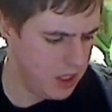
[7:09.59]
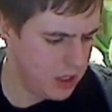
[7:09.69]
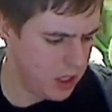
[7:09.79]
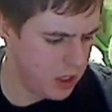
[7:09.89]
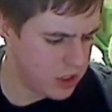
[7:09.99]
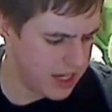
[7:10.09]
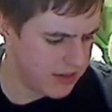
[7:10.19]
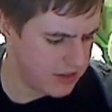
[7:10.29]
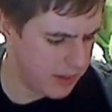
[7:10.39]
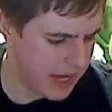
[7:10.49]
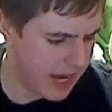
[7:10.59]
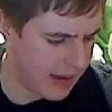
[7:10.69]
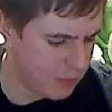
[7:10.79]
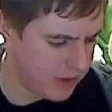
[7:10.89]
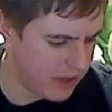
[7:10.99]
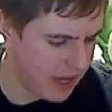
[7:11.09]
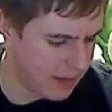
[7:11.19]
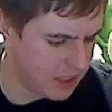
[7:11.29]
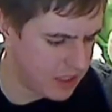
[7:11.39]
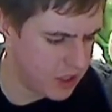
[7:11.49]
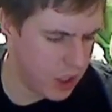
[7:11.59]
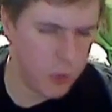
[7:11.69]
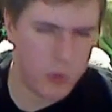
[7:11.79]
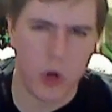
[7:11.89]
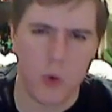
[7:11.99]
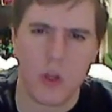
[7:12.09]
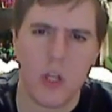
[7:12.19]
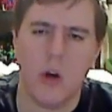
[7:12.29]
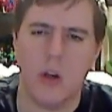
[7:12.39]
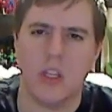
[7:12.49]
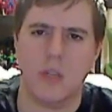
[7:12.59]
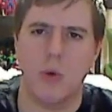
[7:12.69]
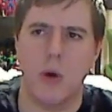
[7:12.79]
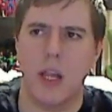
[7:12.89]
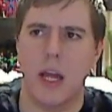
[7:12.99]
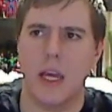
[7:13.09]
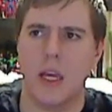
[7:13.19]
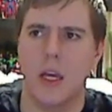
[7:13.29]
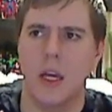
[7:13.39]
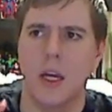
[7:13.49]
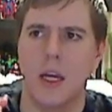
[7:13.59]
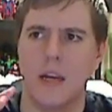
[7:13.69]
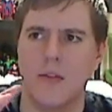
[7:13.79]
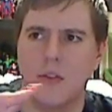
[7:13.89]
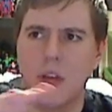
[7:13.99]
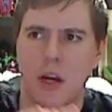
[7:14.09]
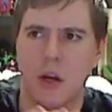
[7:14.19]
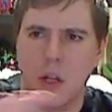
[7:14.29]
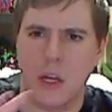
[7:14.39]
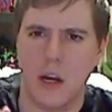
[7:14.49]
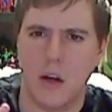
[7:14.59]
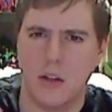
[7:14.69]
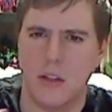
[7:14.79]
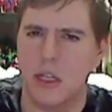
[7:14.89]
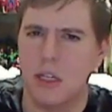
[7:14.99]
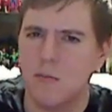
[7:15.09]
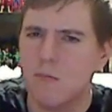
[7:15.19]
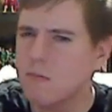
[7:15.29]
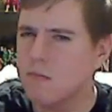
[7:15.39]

you know just have something happen with them because we don't really know at this point like if Daryl and Carol did